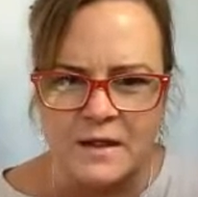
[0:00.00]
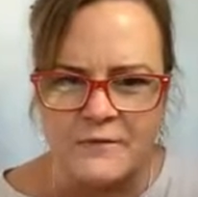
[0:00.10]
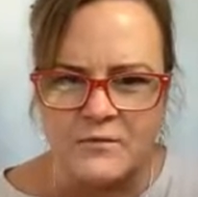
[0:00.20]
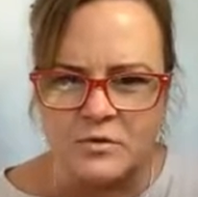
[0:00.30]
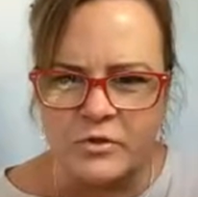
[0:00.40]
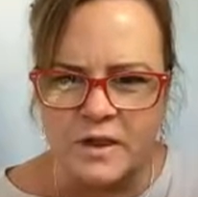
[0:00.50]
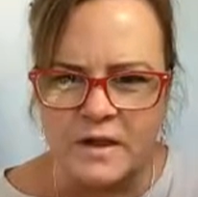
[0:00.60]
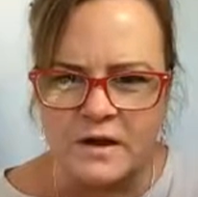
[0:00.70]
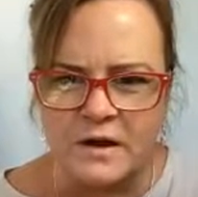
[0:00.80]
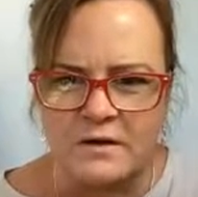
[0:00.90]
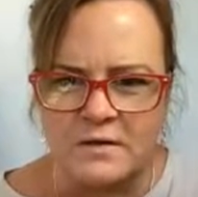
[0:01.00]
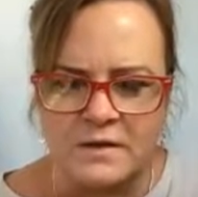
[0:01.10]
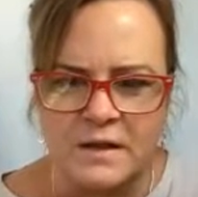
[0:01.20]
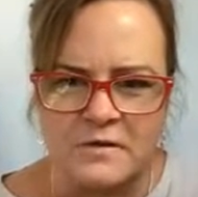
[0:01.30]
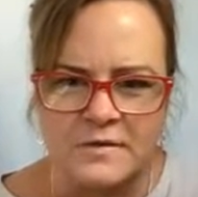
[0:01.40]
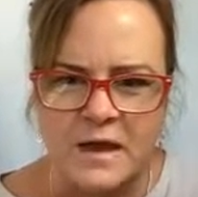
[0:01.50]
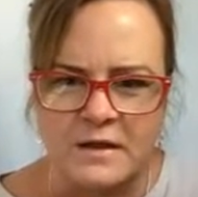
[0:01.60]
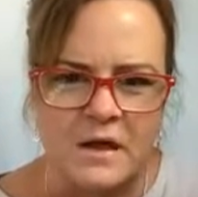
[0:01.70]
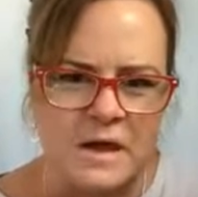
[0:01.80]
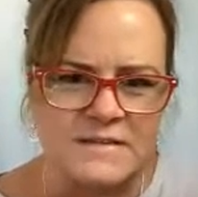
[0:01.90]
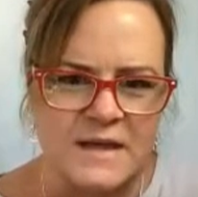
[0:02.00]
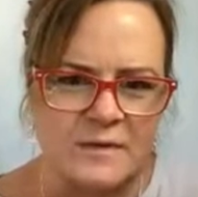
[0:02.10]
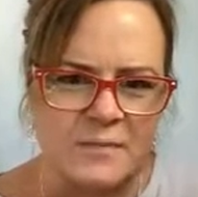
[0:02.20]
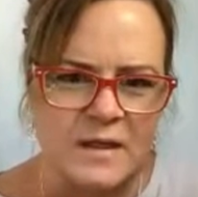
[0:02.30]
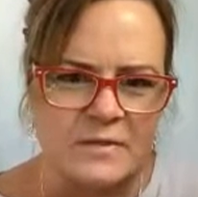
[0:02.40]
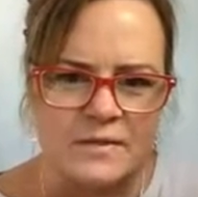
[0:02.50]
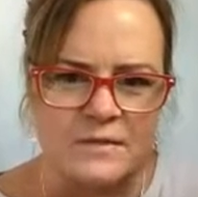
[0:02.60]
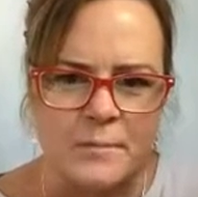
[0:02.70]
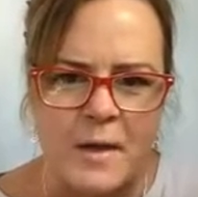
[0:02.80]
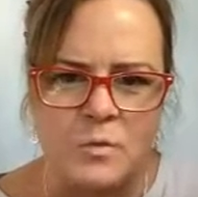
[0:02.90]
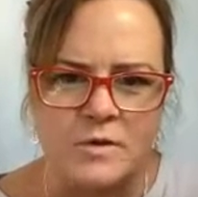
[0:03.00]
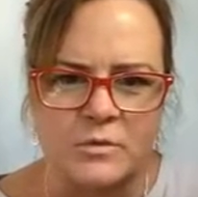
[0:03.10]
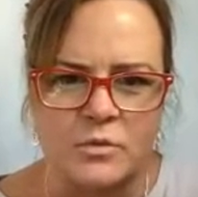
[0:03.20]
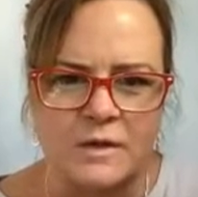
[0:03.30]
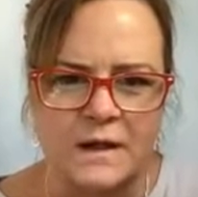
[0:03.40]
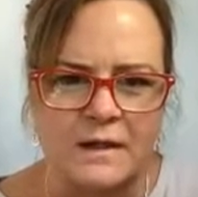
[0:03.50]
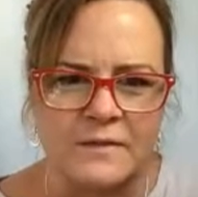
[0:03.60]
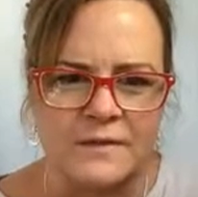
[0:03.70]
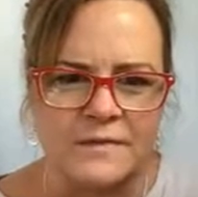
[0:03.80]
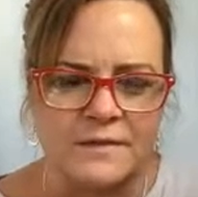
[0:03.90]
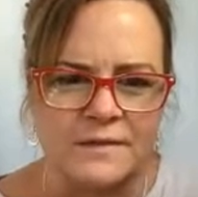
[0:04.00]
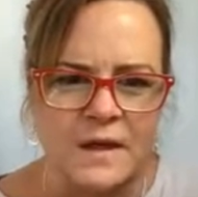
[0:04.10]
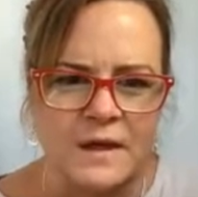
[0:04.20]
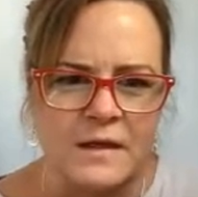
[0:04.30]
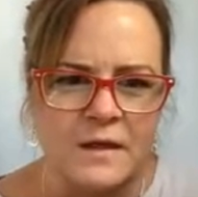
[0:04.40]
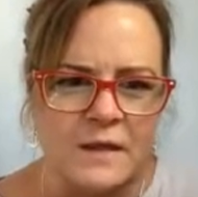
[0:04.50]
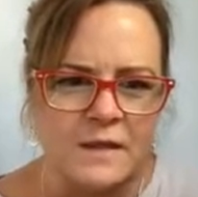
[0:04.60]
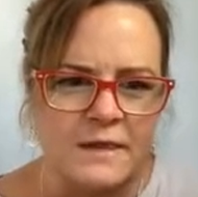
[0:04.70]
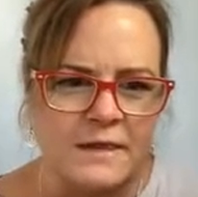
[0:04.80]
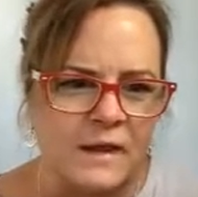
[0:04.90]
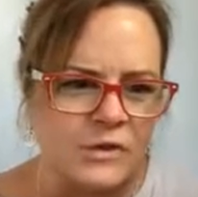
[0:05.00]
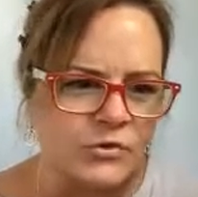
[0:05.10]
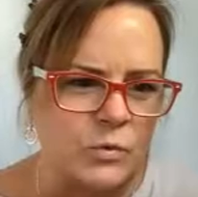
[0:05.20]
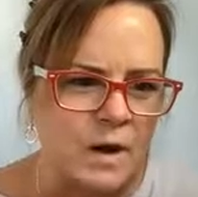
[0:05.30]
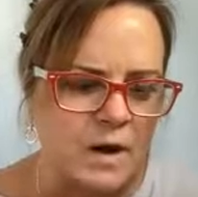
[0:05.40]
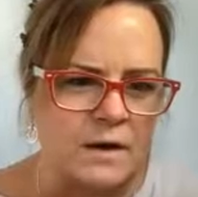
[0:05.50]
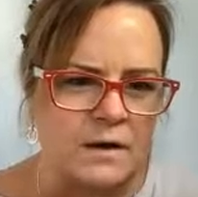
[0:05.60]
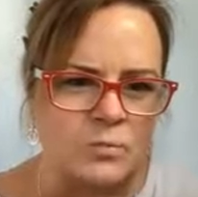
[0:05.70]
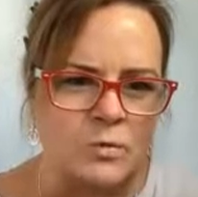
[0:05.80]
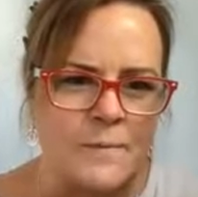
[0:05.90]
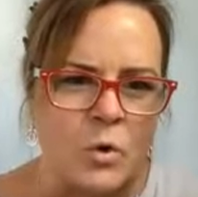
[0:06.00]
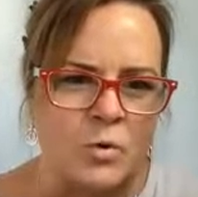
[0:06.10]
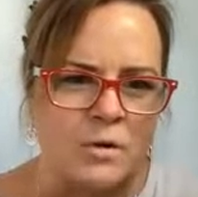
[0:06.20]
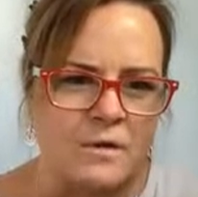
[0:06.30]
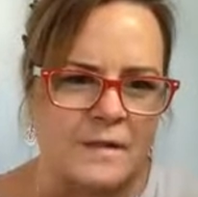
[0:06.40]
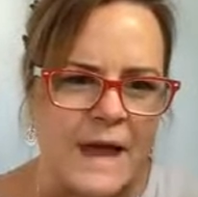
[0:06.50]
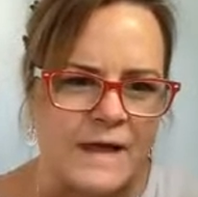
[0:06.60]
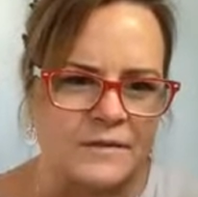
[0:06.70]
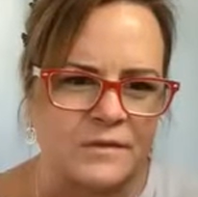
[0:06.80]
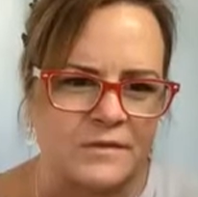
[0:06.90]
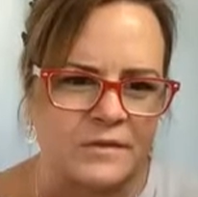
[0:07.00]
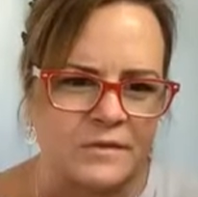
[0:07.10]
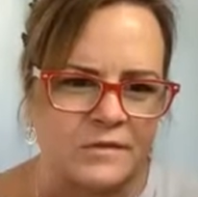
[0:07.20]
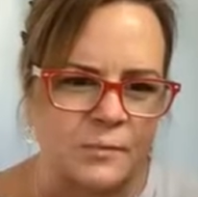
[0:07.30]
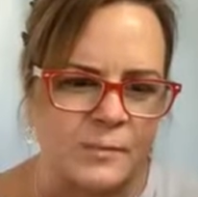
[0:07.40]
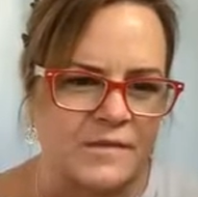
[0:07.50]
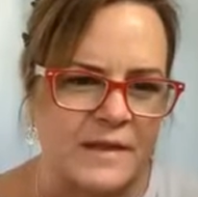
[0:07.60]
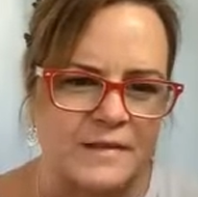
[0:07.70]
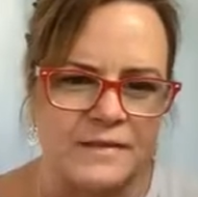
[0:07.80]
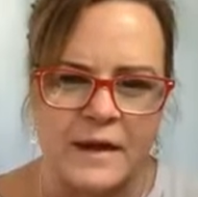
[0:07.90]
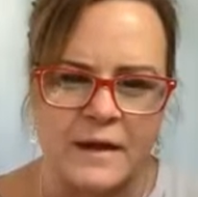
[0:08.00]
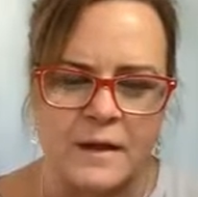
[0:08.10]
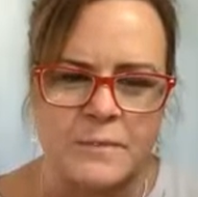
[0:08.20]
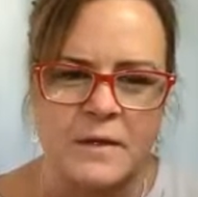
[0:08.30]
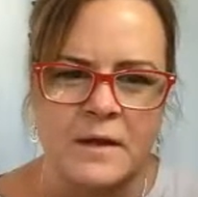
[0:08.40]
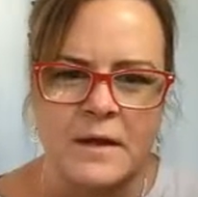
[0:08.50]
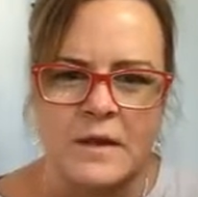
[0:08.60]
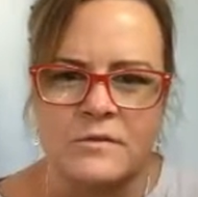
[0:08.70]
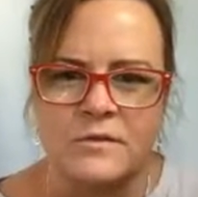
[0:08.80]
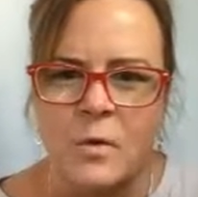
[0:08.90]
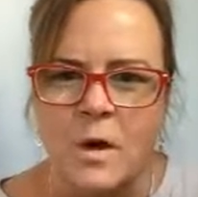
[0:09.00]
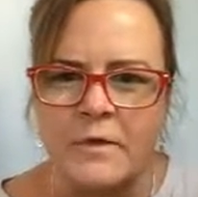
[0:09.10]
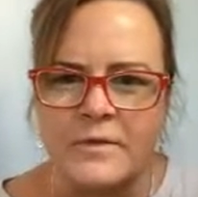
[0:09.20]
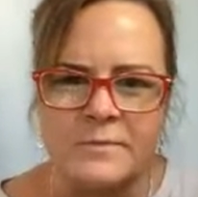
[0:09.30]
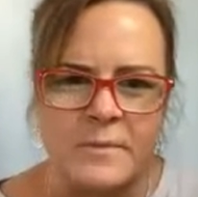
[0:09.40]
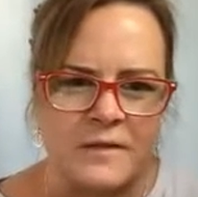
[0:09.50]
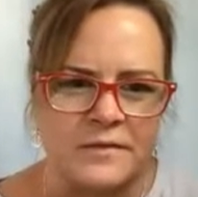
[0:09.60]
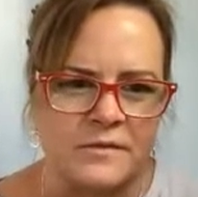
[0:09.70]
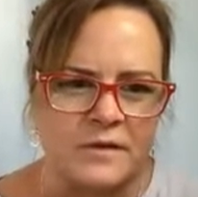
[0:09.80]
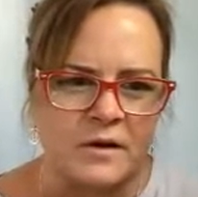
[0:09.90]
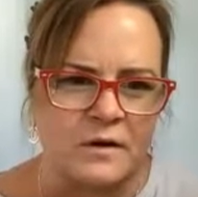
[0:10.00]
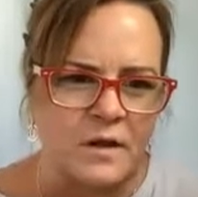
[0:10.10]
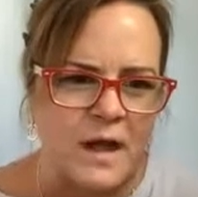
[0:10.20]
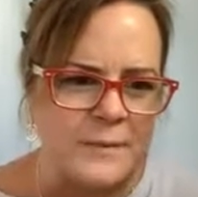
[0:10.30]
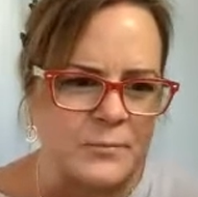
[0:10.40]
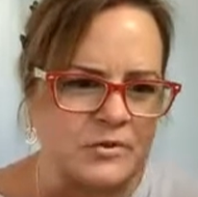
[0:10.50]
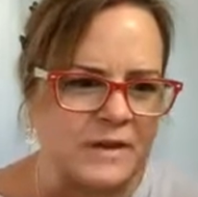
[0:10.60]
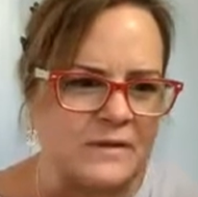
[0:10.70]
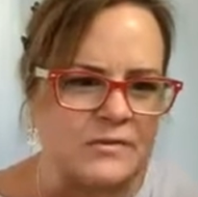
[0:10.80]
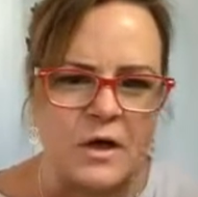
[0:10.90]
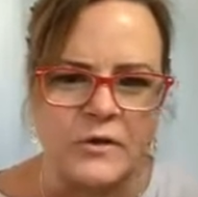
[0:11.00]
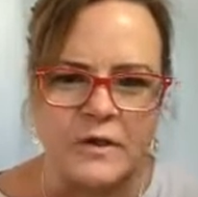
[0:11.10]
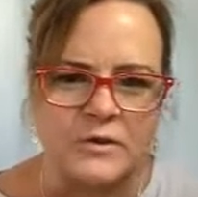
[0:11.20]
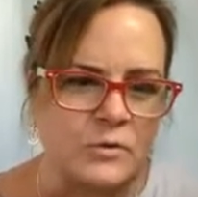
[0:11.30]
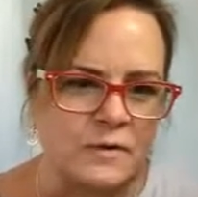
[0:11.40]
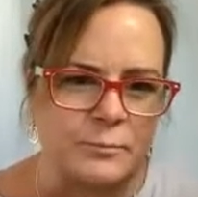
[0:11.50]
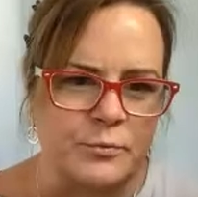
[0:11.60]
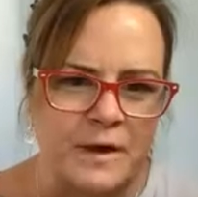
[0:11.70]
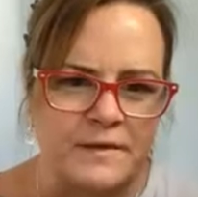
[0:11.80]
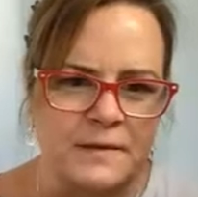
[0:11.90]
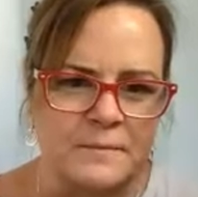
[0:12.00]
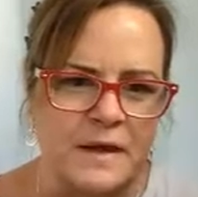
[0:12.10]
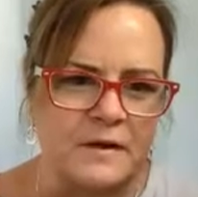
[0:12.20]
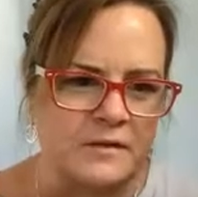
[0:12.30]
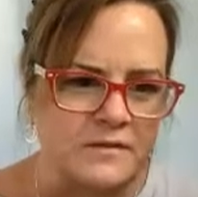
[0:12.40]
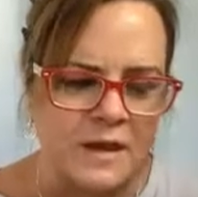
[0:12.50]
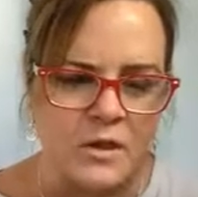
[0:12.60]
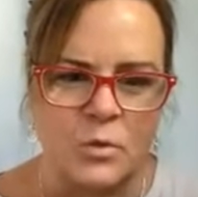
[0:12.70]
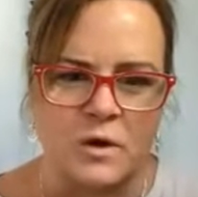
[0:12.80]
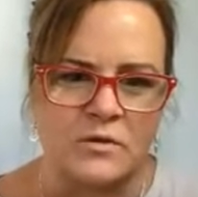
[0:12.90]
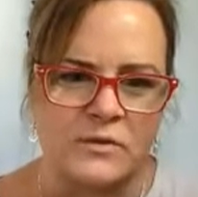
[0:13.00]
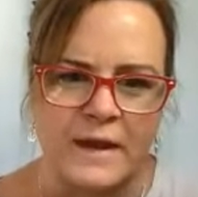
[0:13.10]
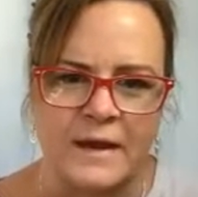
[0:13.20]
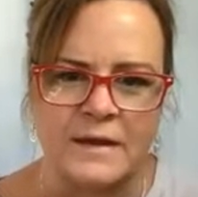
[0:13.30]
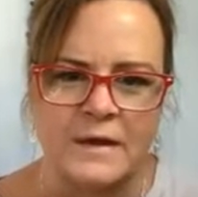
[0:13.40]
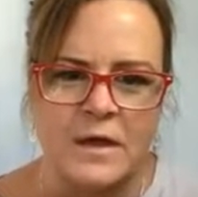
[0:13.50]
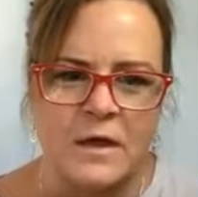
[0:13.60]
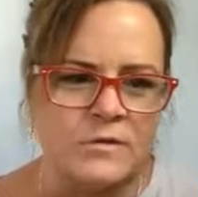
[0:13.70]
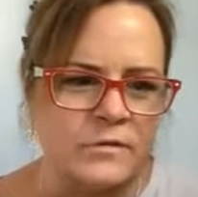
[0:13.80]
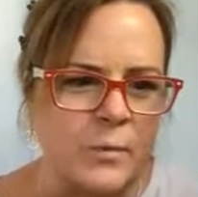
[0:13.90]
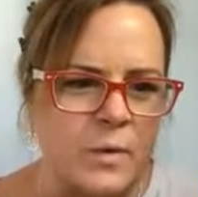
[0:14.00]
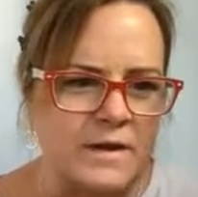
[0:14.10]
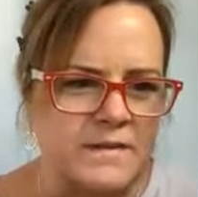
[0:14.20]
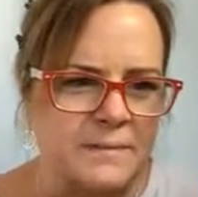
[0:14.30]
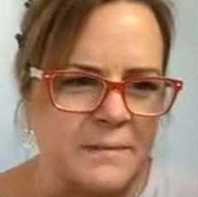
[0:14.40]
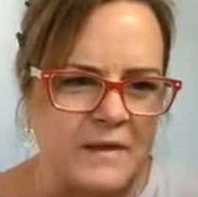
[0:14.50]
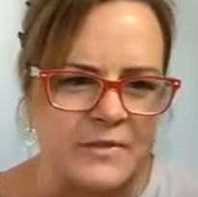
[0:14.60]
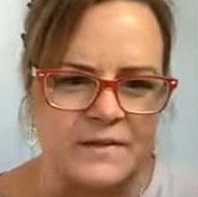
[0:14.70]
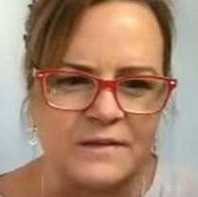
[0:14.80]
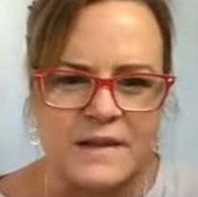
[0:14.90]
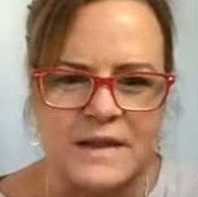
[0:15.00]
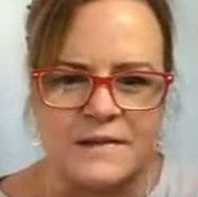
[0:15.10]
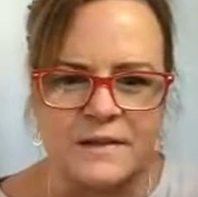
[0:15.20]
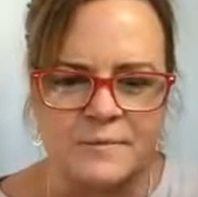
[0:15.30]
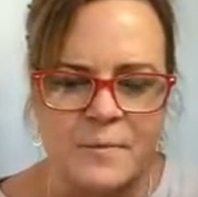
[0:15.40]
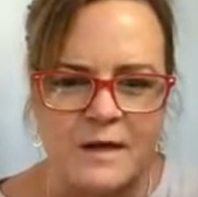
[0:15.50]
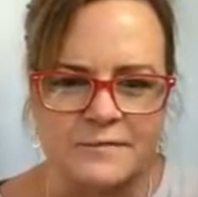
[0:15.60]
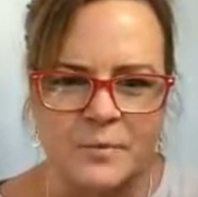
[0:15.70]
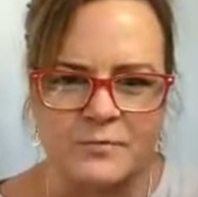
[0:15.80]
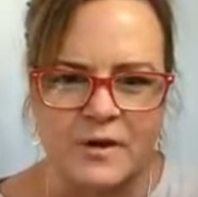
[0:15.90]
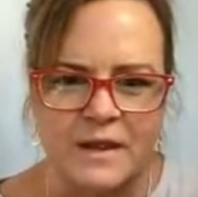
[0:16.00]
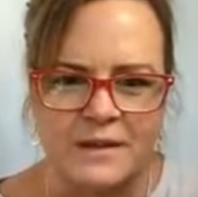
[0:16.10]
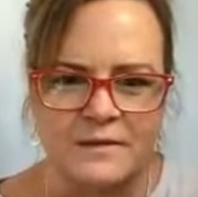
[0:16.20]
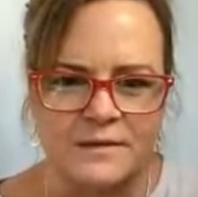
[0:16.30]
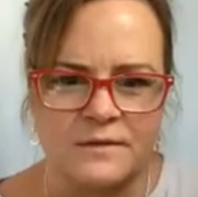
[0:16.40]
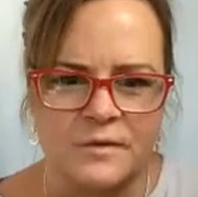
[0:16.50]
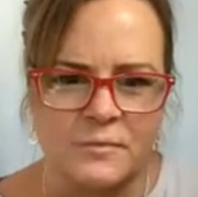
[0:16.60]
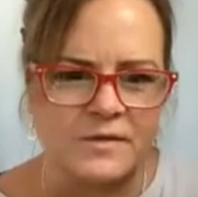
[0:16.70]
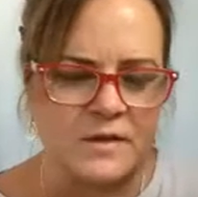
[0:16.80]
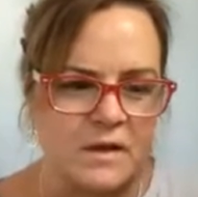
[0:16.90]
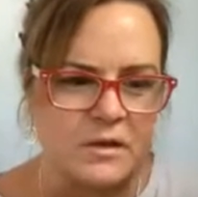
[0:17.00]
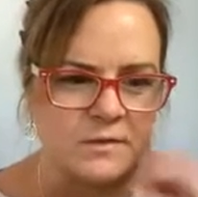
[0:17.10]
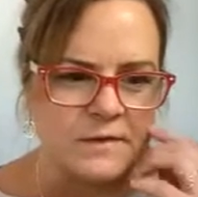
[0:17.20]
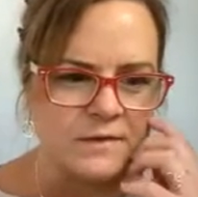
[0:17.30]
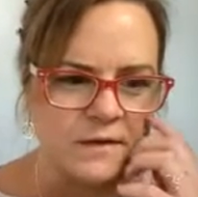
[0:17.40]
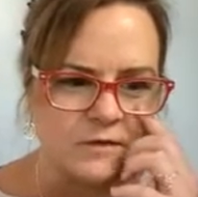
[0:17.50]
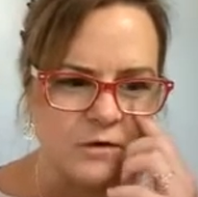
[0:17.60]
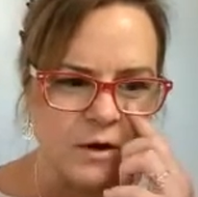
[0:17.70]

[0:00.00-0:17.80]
if you look here, here's how to contact me. This is a PowerSchool link. This is the link to our remote class, and this is a superset sign up. So all these buttons are hyperlinked. All you got to do is press them and it'll take you where you need. So I wanted to make this as easy as possible for kids. So I'm just going to use the 6th